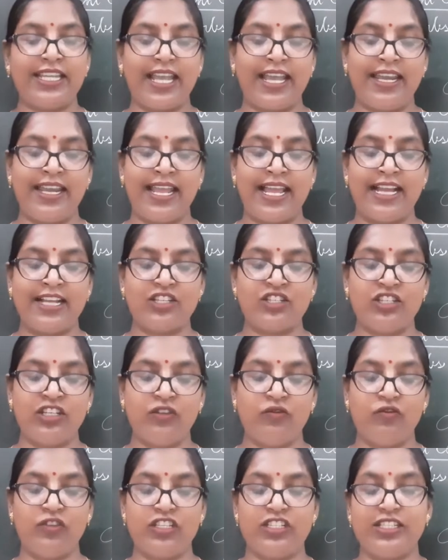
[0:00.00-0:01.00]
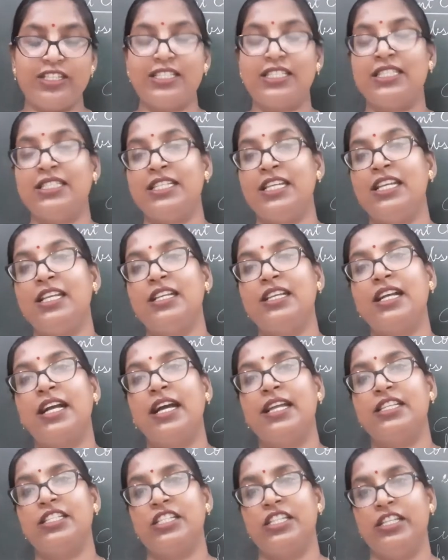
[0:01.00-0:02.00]
an action which is still
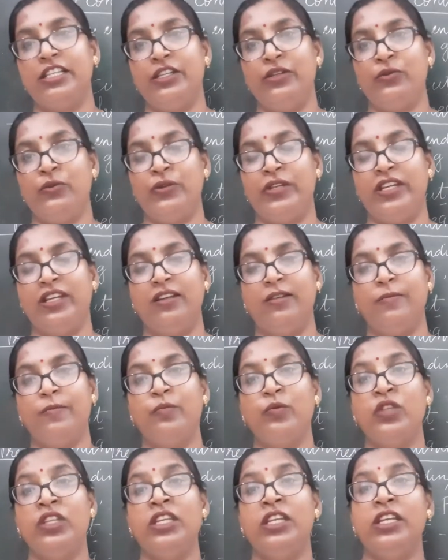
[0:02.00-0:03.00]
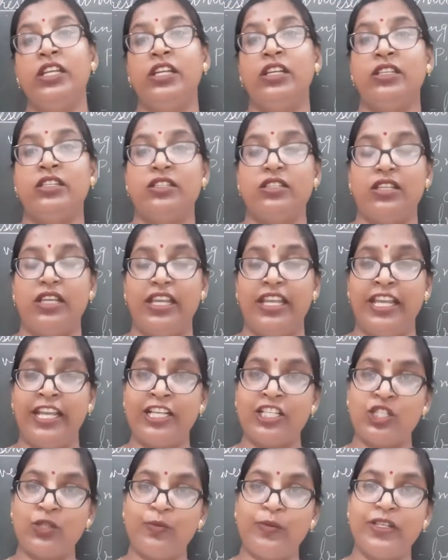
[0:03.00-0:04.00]
continuing. It
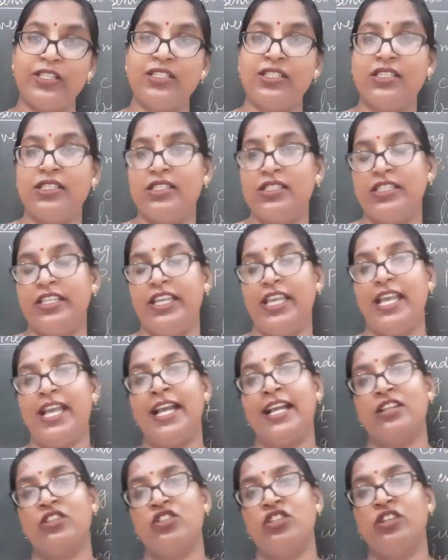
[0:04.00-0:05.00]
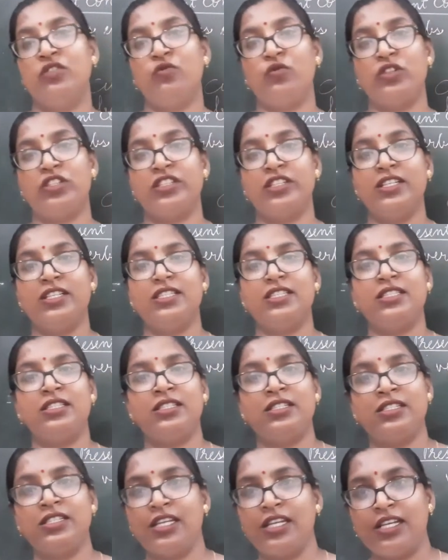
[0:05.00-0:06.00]
expresses the action which is
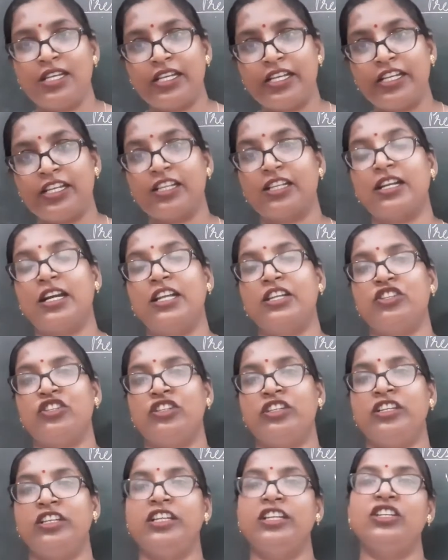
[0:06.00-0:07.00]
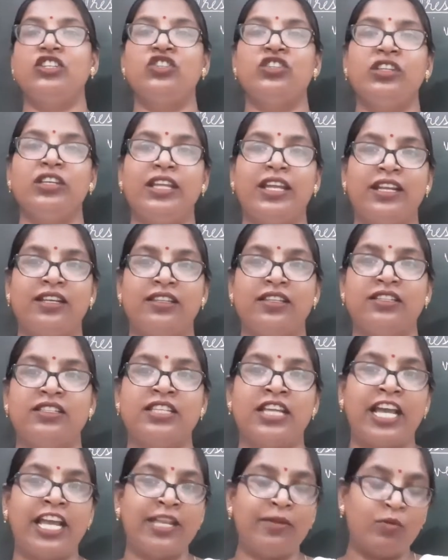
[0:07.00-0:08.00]
still in continuation at the
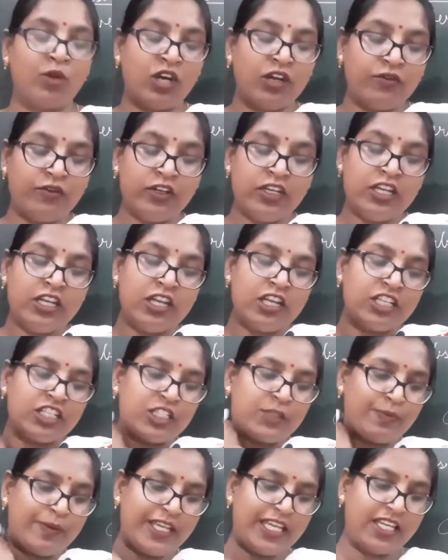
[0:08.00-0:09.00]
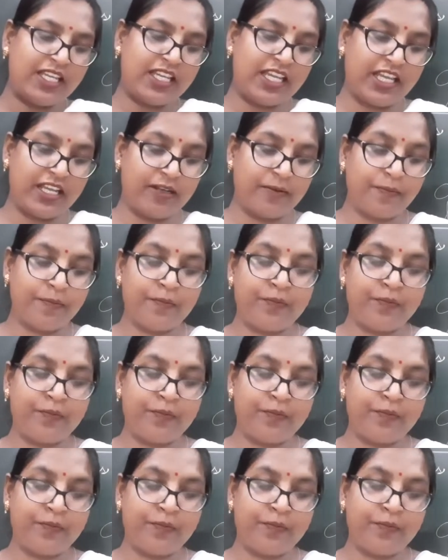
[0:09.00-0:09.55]
time of speaking.